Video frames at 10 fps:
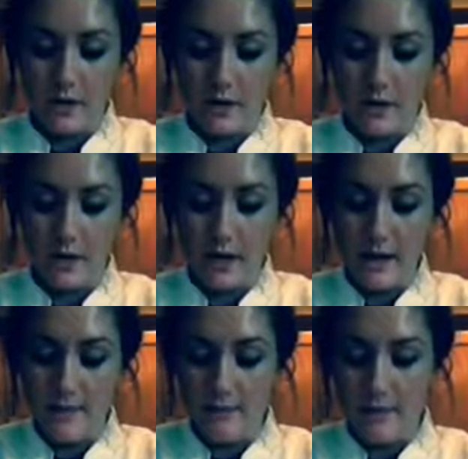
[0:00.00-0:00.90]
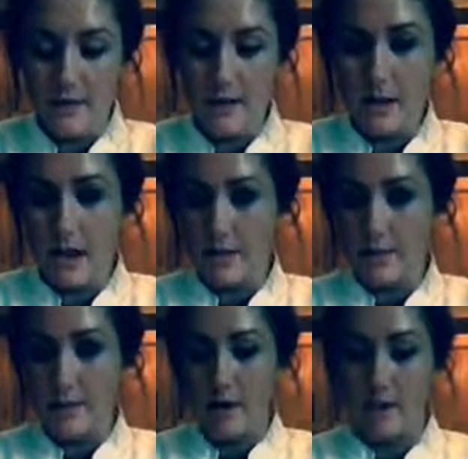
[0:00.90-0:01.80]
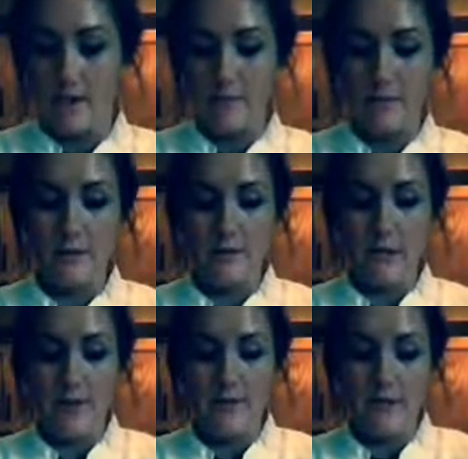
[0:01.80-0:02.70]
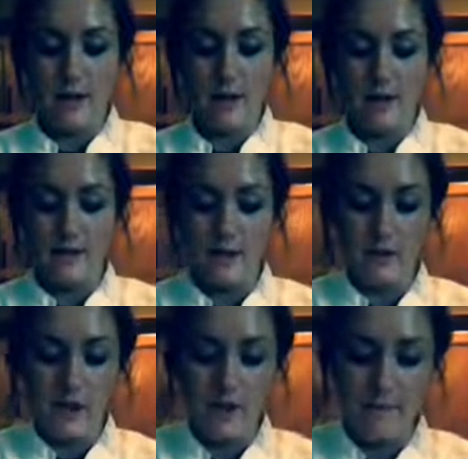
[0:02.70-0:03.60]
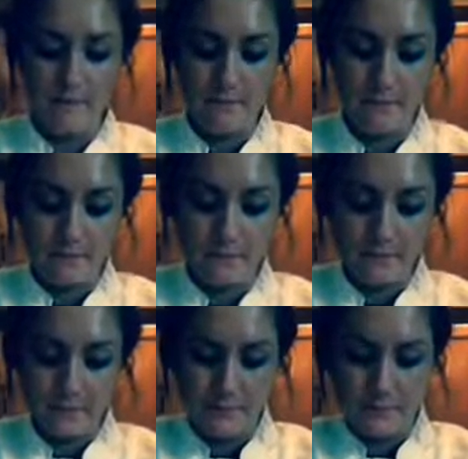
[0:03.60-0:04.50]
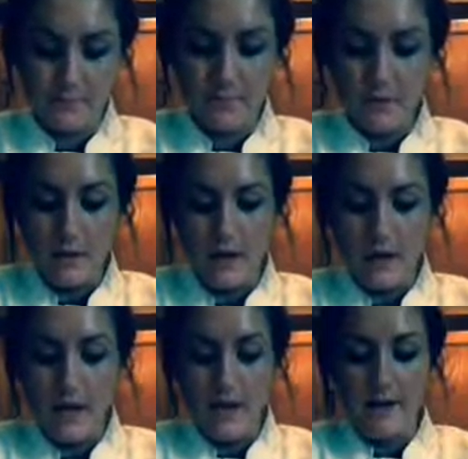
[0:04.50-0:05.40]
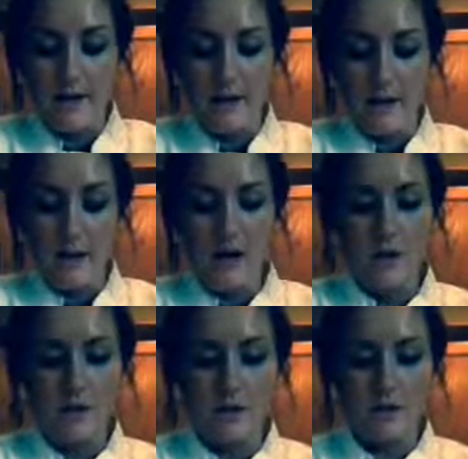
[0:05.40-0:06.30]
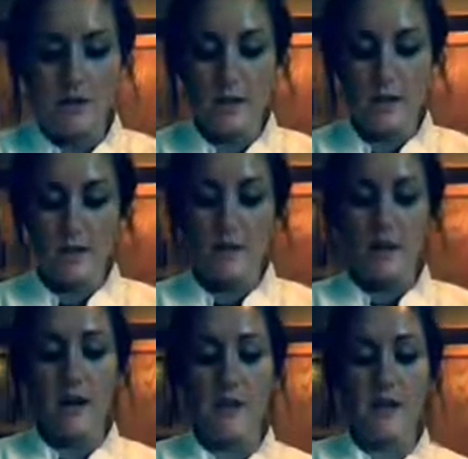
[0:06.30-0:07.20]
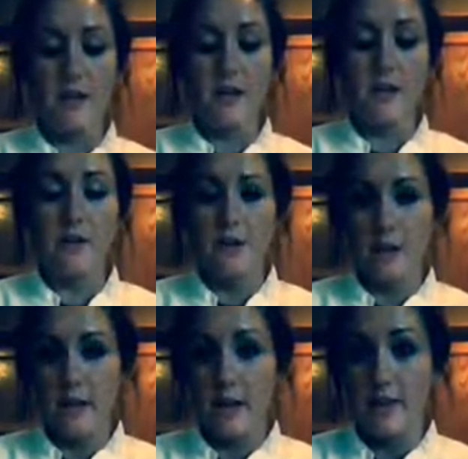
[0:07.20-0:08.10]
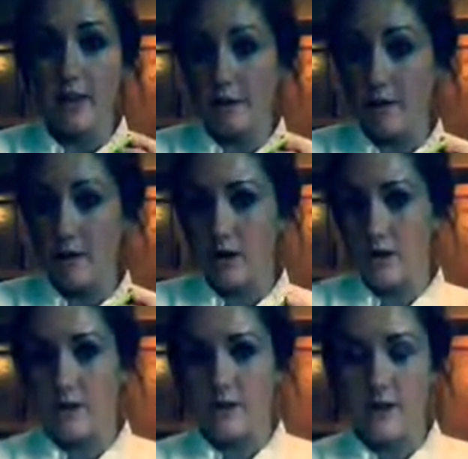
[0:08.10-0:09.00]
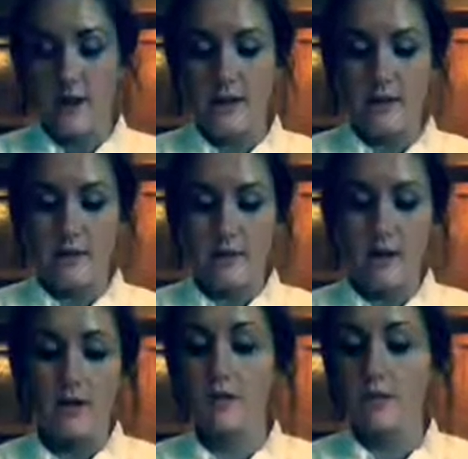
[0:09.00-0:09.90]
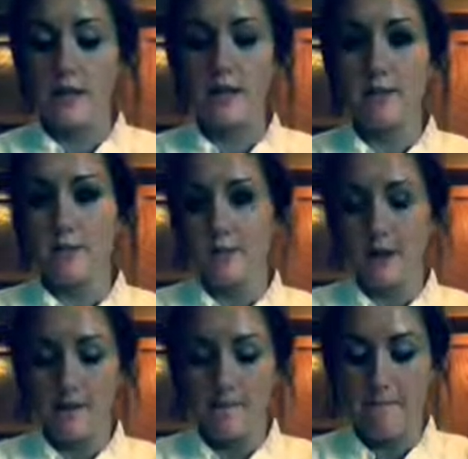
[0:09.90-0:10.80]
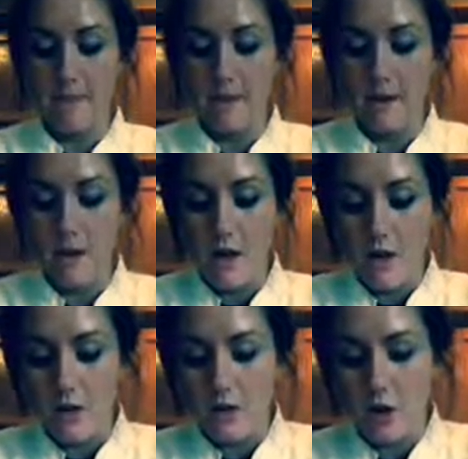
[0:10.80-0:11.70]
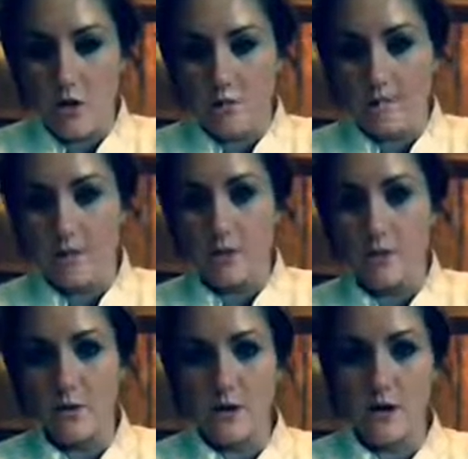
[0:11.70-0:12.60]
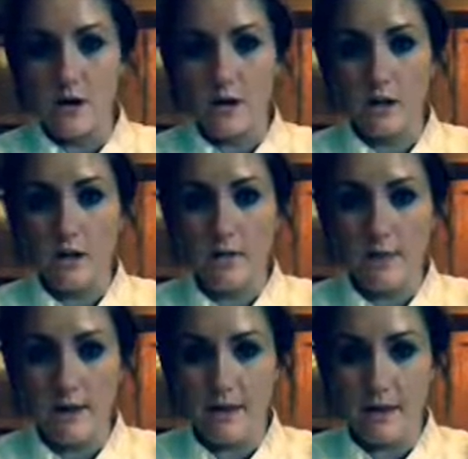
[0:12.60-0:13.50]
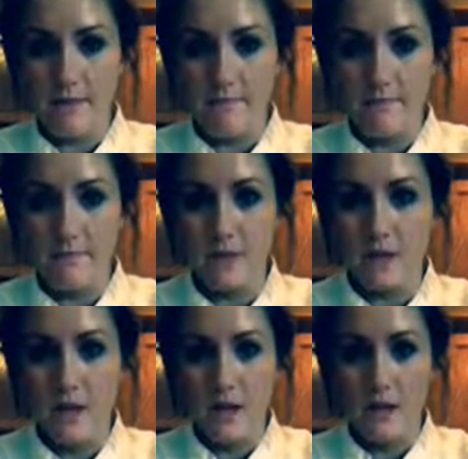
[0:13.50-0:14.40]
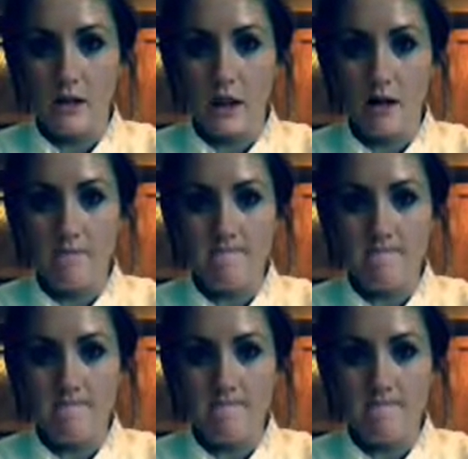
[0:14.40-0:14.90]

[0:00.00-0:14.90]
to cut at the bottom to have a nice even cut. And again, we're just going to cut the celery the length that we want our chiffonade to be, our julienne to be, sorry. So using our claw method, claw